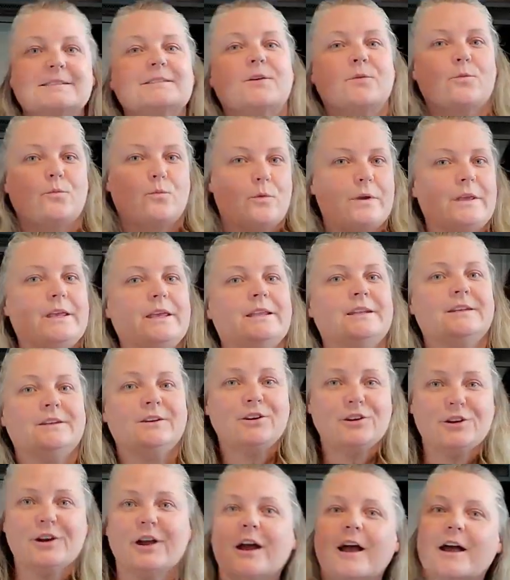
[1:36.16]
the
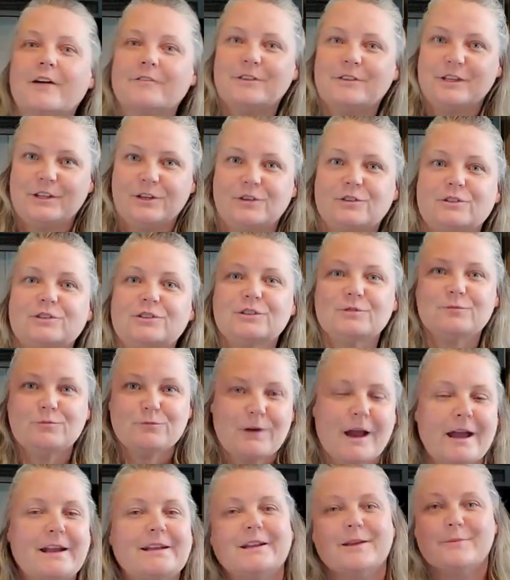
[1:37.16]
winner of the YouTube
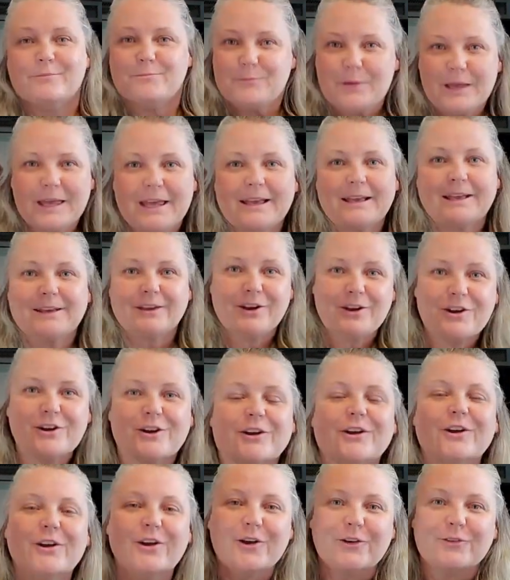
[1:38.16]
Random
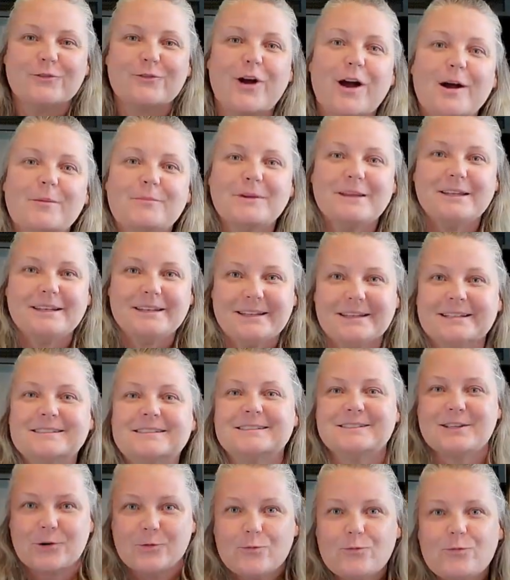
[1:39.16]
Picker. Robin is
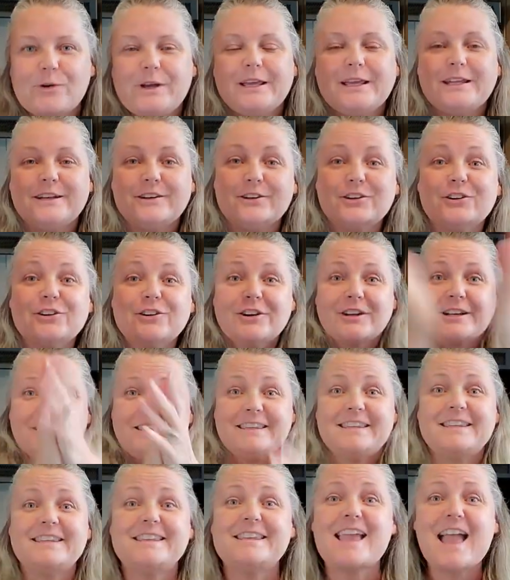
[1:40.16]
the winner.
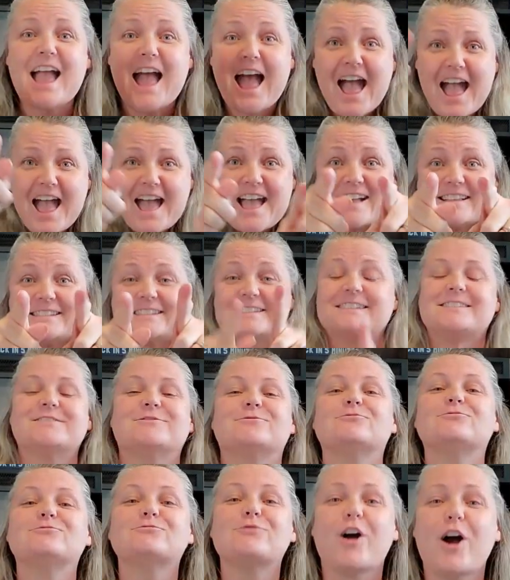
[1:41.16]
Yes,
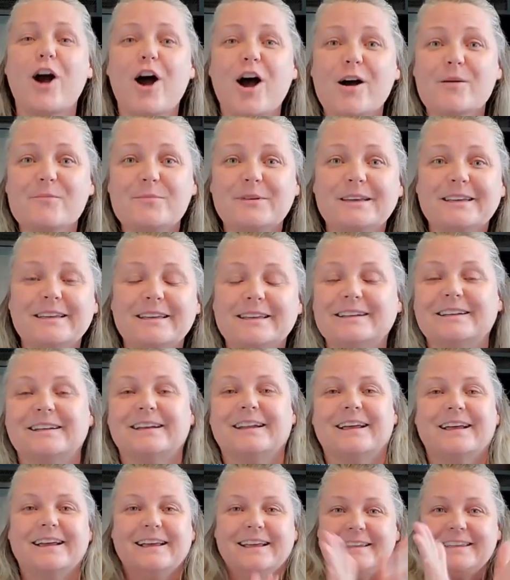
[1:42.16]

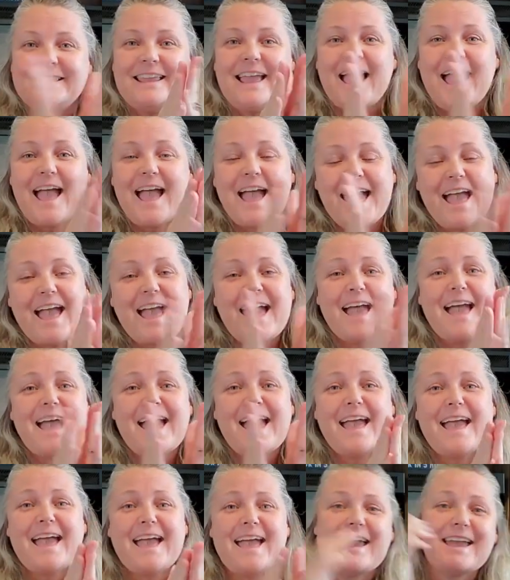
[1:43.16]
Robin.
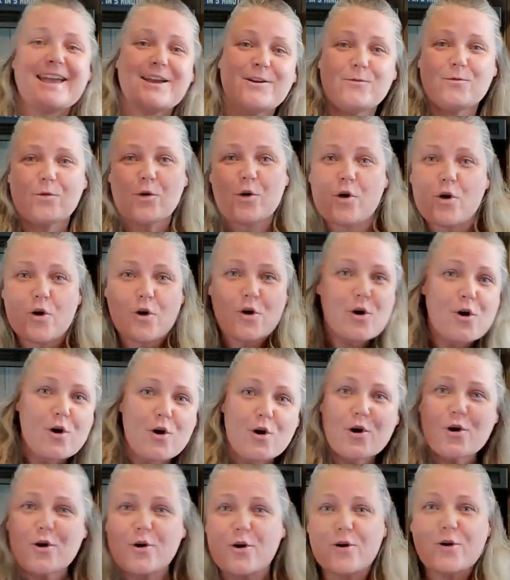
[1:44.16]
Yay,
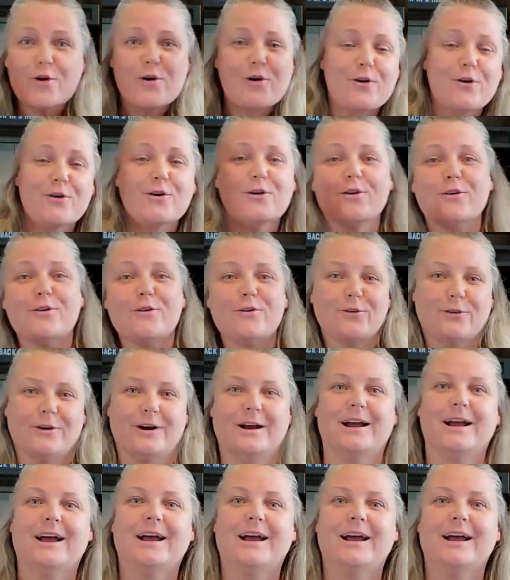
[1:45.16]
woo.